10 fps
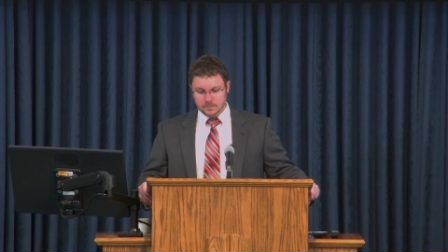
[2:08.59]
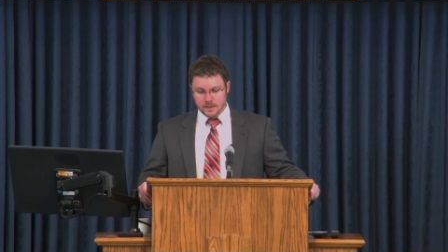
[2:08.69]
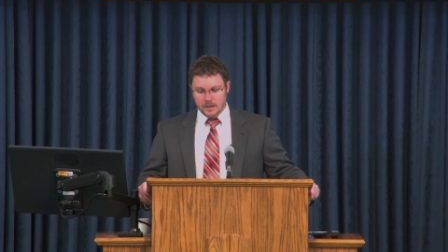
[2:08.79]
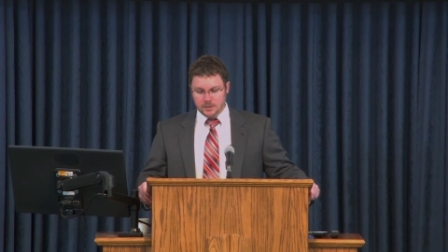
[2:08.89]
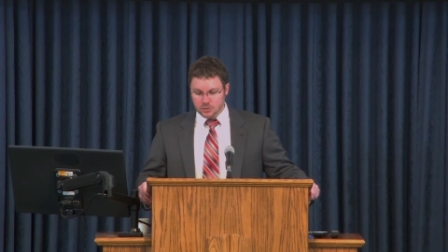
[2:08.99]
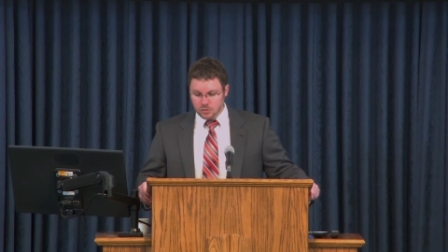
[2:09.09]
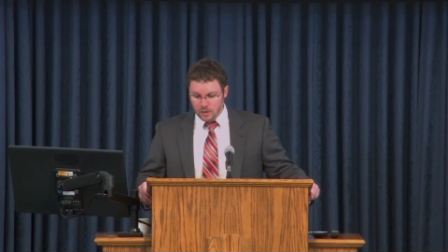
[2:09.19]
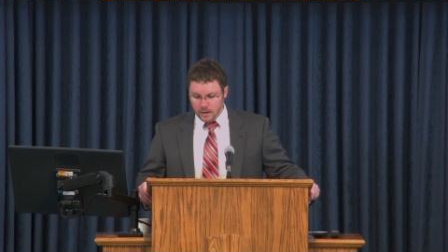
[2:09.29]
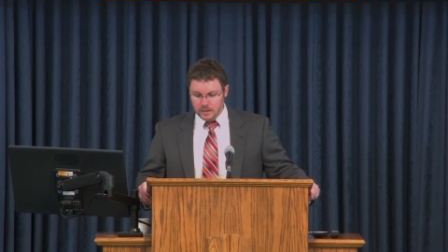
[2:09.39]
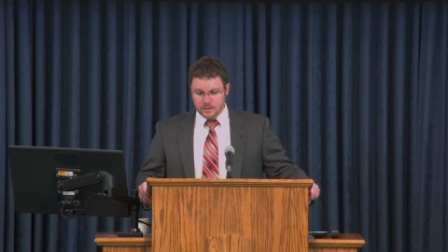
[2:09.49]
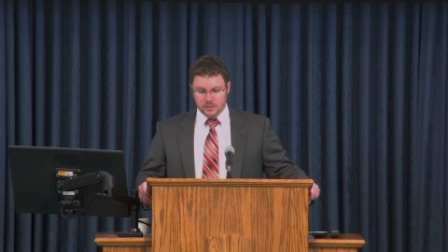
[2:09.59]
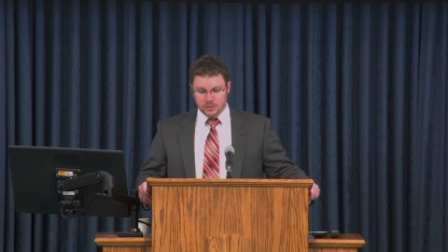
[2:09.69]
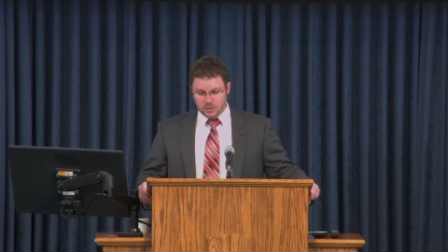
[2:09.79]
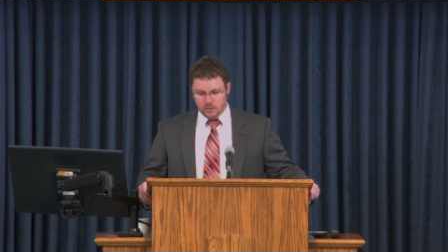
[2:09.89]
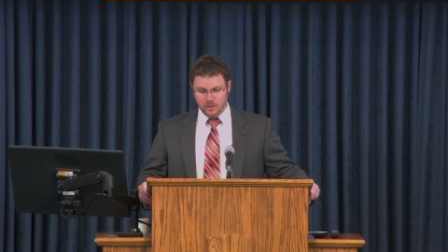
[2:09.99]
he's trying to
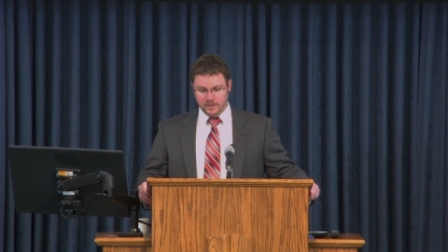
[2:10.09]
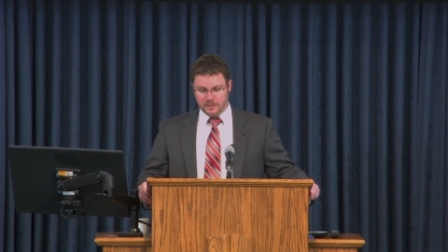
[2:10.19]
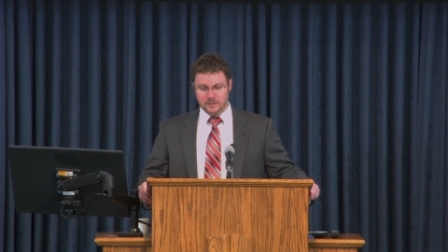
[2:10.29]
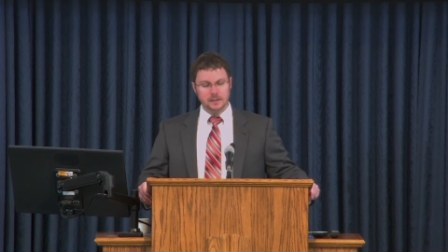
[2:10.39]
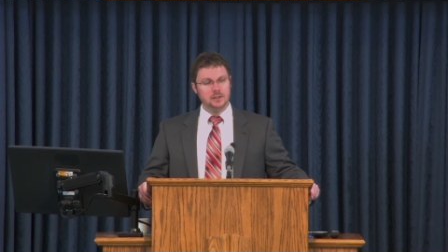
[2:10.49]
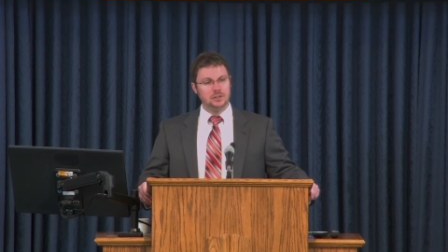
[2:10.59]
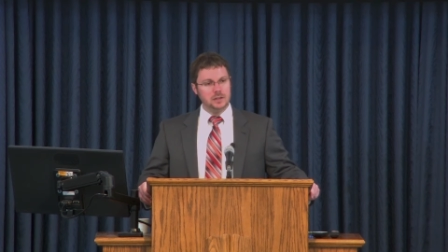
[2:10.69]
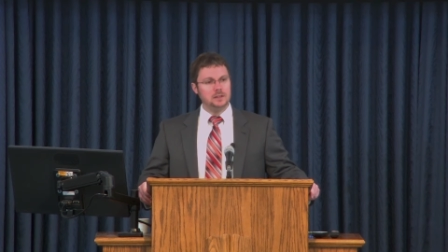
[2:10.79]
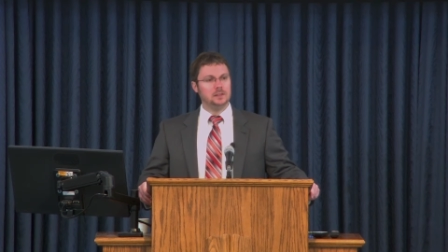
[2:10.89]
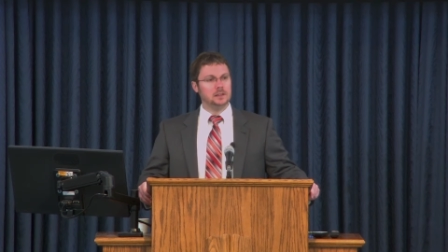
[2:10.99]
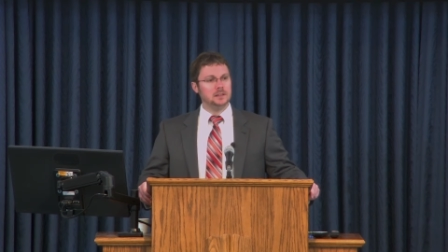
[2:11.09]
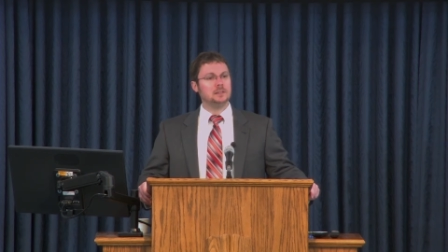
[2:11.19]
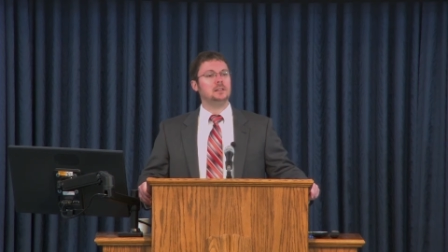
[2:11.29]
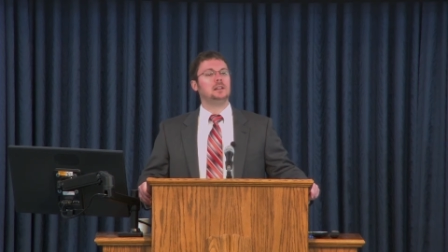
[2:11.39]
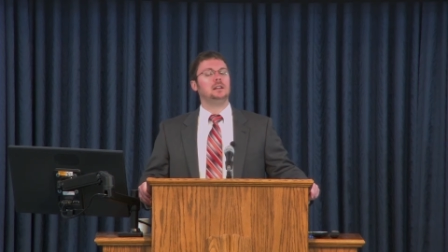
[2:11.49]
show us that Jesus
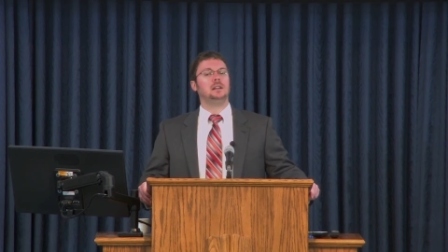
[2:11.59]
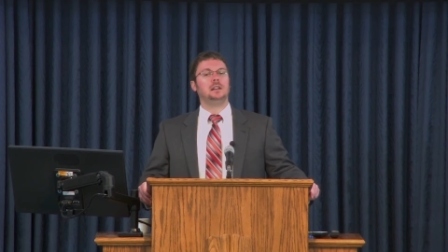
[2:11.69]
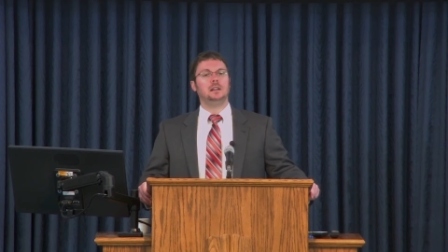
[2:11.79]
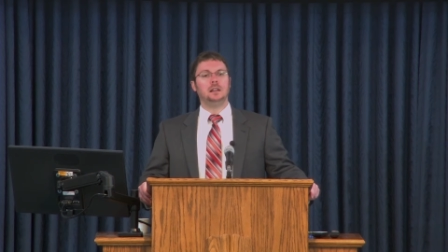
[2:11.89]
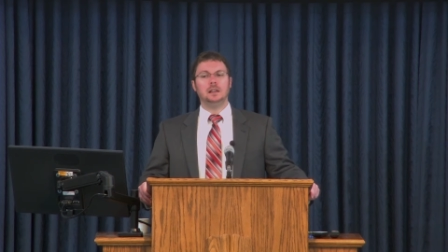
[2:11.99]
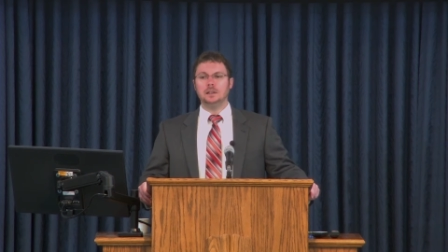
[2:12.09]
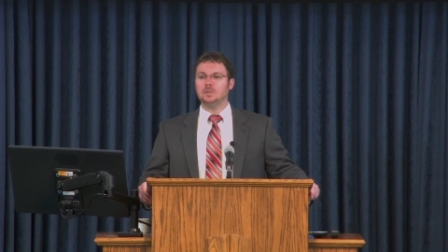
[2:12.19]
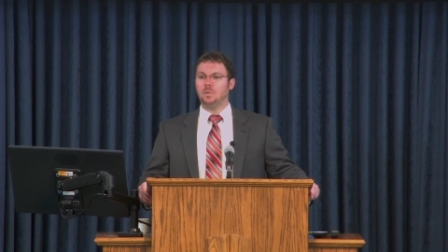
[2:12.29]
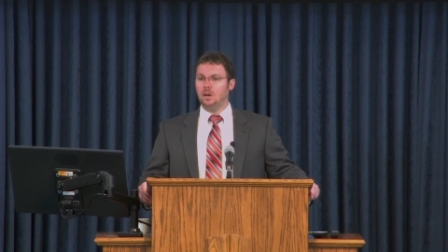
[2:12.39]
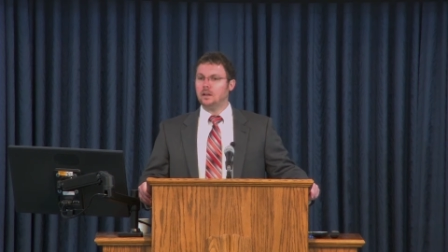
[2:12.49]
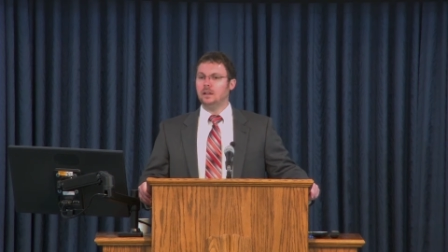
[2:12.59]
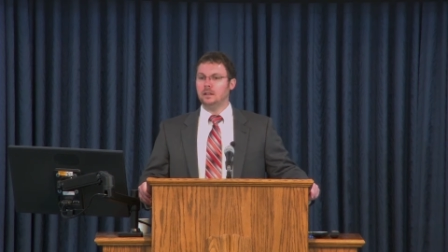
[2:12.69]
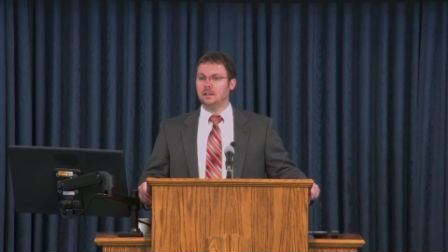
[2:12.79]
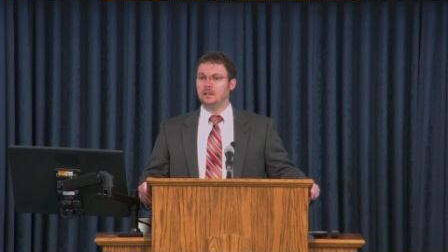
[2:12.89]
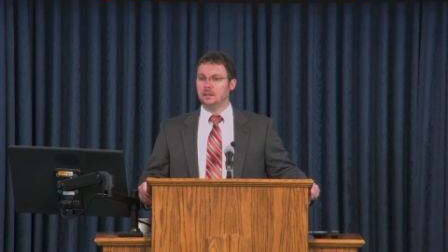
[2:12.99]
is walking
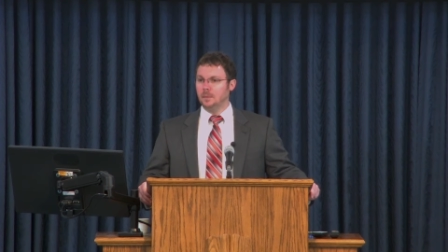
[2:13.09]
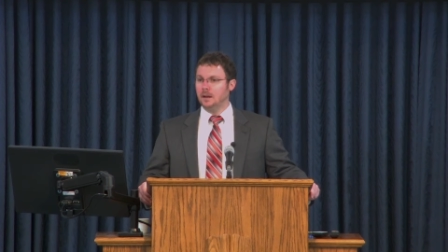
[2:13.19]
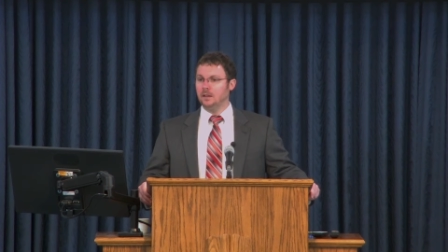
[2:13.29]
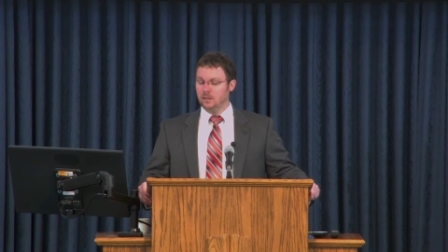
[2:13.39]
the mile.